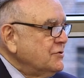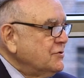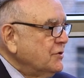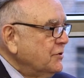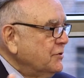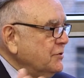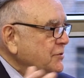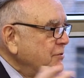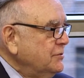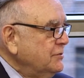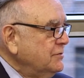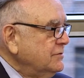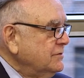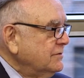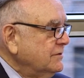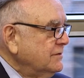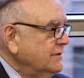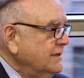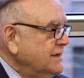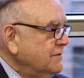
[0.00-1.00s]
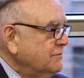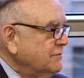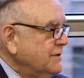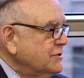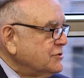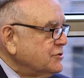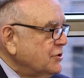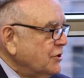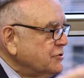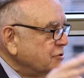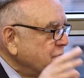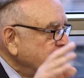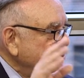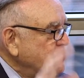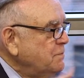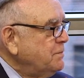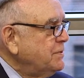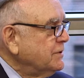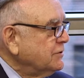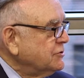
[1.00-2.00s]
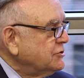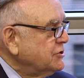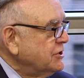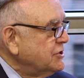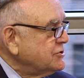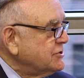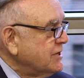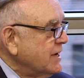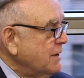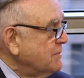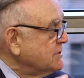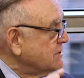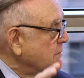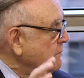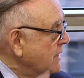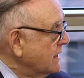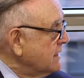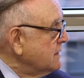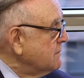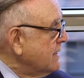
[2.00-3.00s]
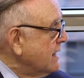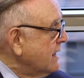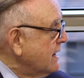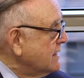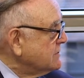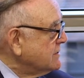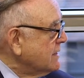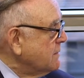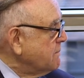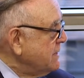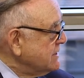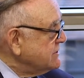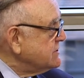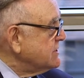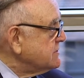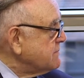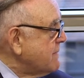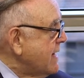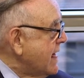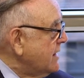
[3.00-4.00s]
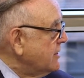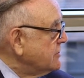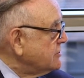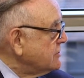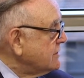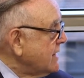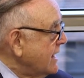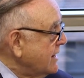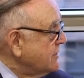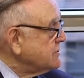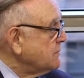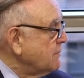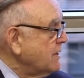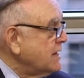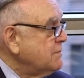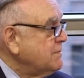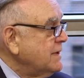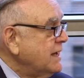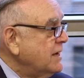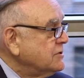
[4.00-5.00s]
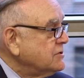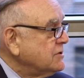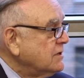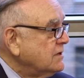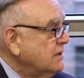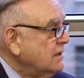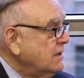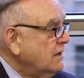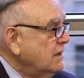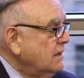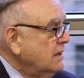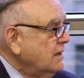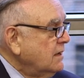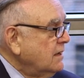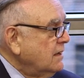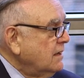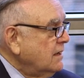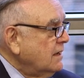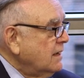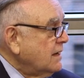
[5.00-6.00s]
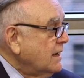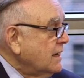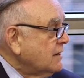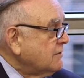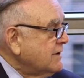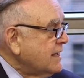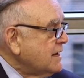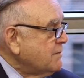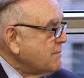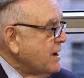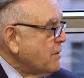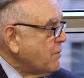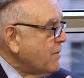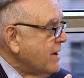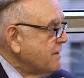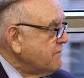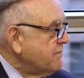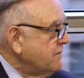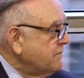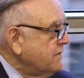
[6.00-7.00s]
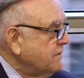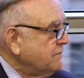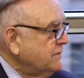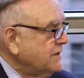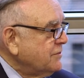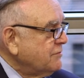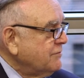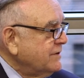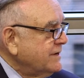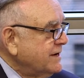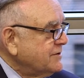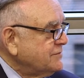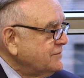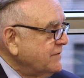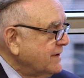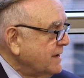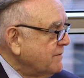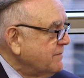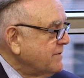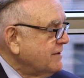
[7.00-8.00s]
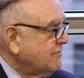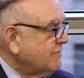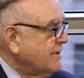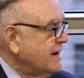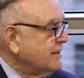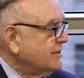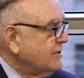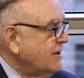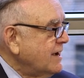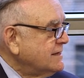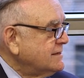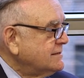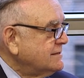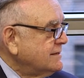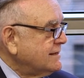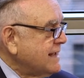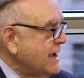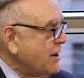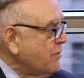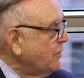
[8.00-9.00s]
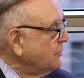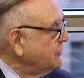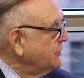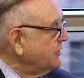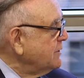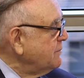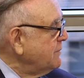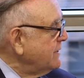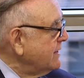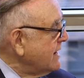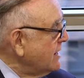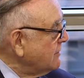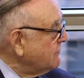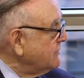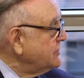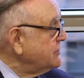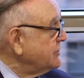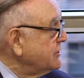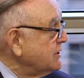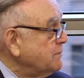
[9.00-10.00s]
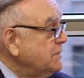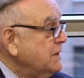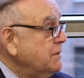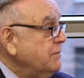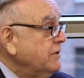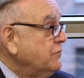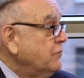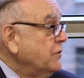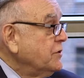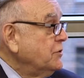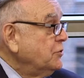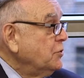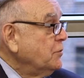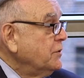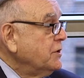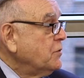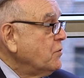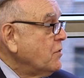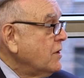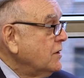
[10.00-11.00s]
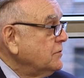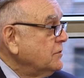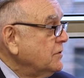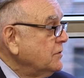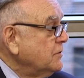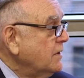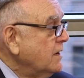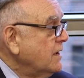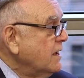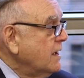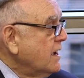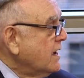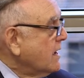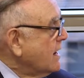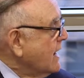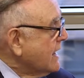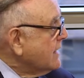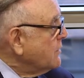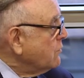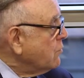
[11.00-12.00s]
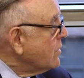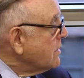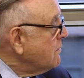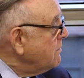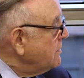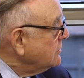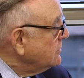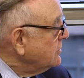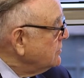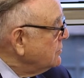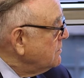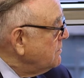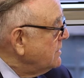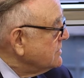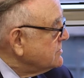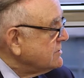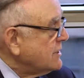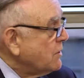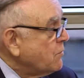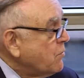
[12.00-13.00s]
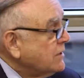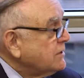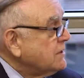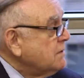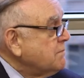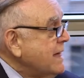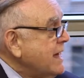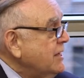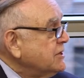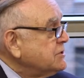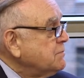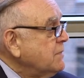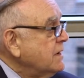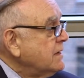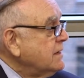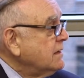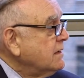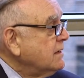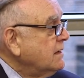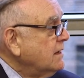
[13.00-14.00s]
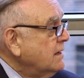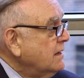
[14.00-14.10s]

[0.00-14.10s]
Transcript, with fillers: So you lead research and you build GSIB as a money manager, as a business manager, not as a money manager. And I credit my wife for 53 years for giving me the right advice. She said, how old are you going to be and how rich are you going to be before you do what you want to do? I didn't want to build a new business. I wanted to manage money.